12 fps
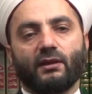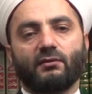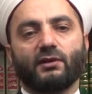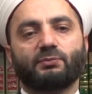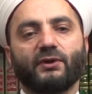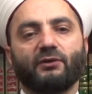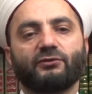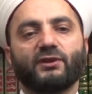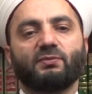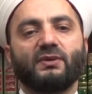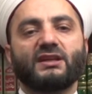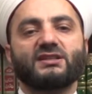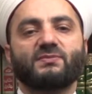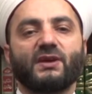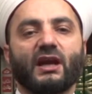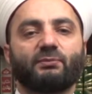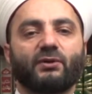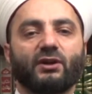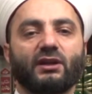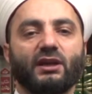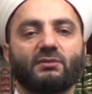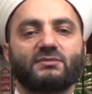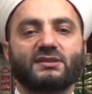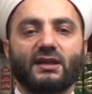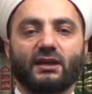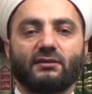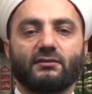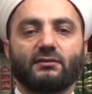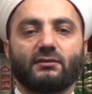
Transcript: The Prophet, peace be upon him, said,